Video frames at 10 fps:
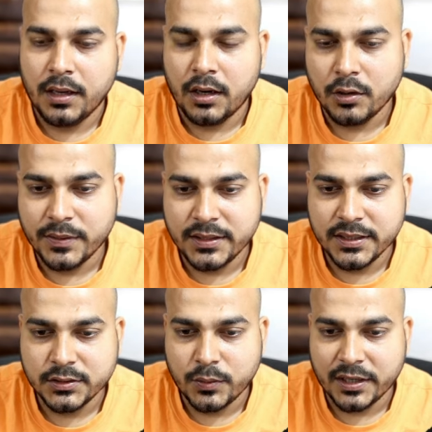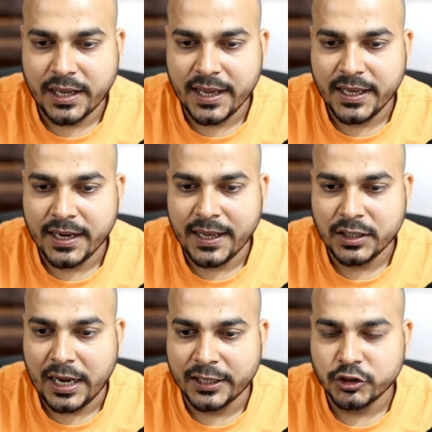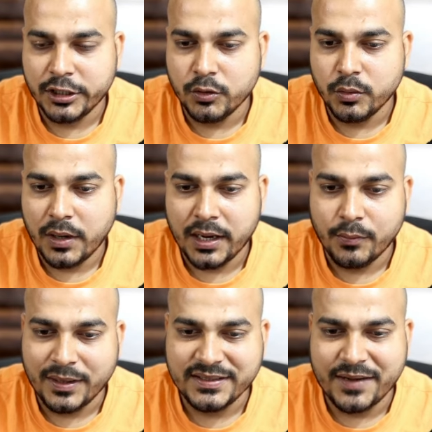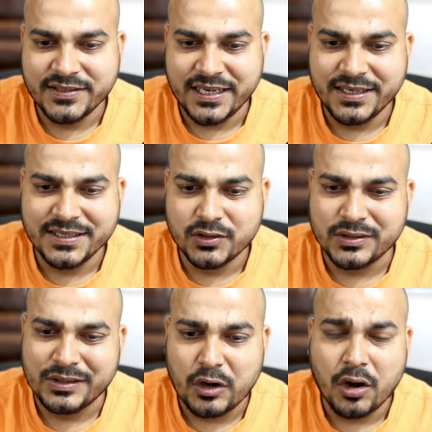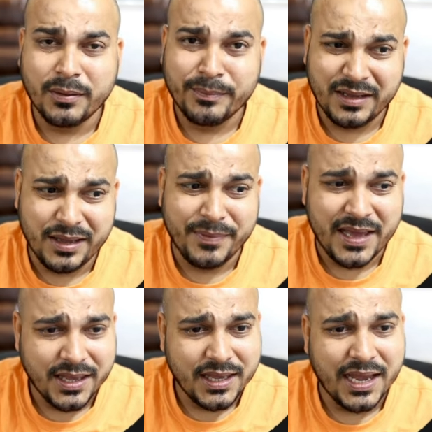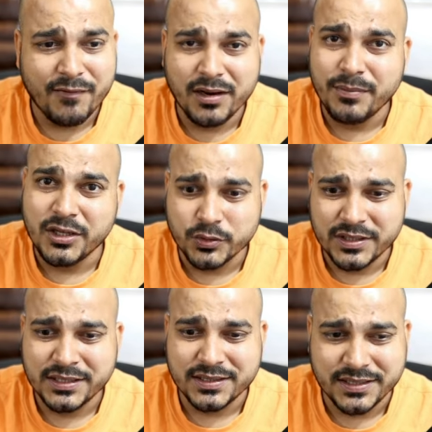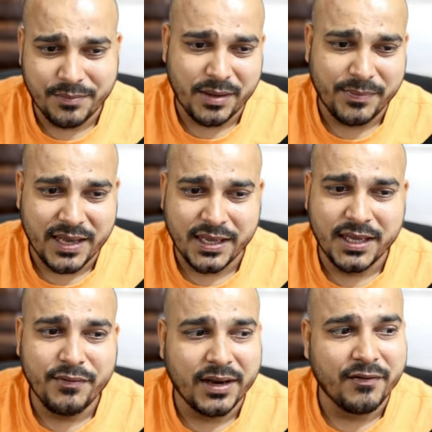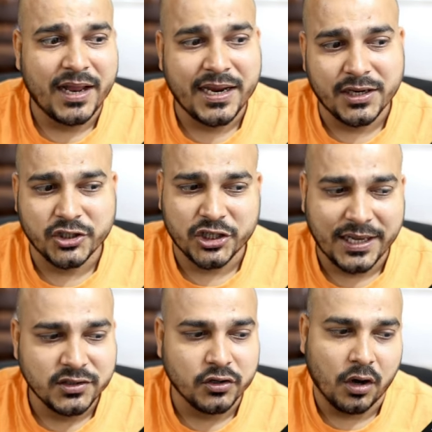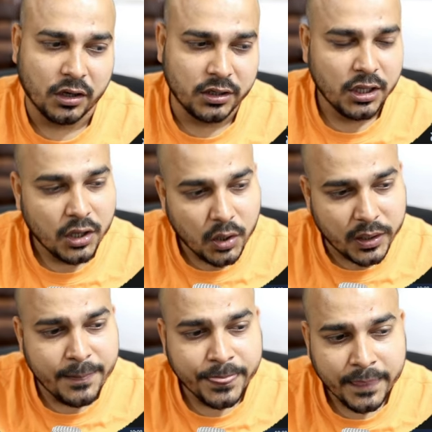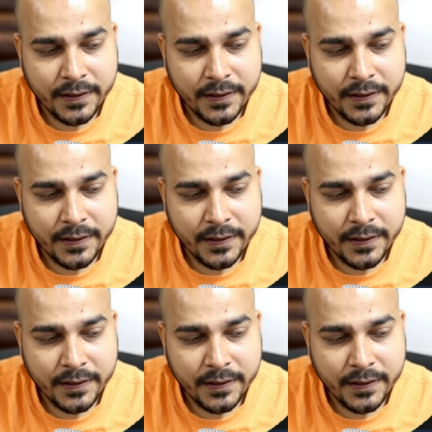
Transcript: along with this what i can actually do uh, once i've set this groq api key i will be using the same api key whenever i initialize groq okay